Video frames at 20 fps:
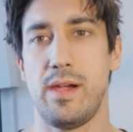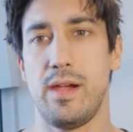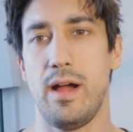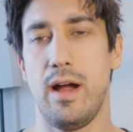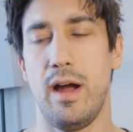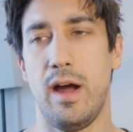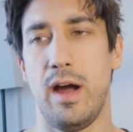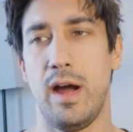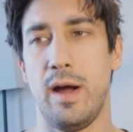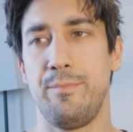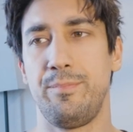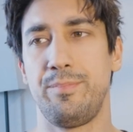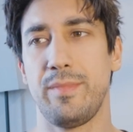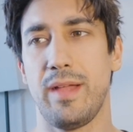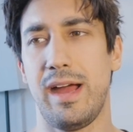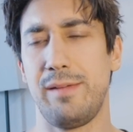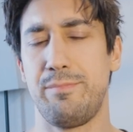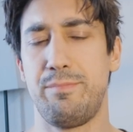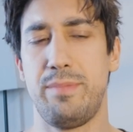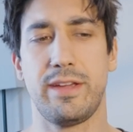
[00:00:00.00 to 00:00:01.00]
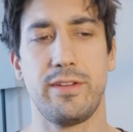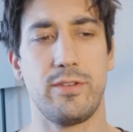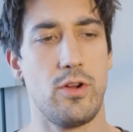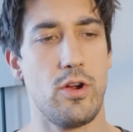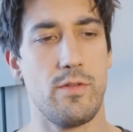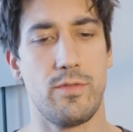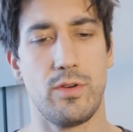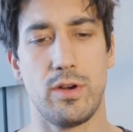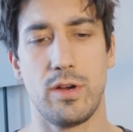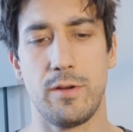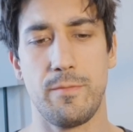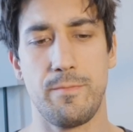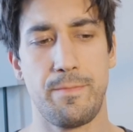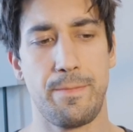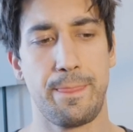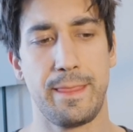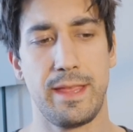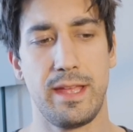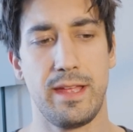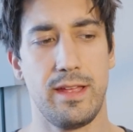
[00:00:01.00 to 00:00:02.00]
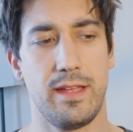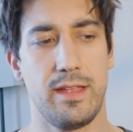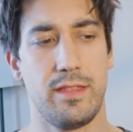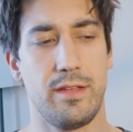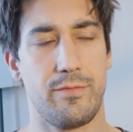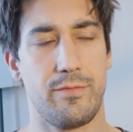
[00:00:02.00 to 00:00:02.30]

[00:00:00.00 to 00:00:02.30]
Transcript: 10. I pick it over the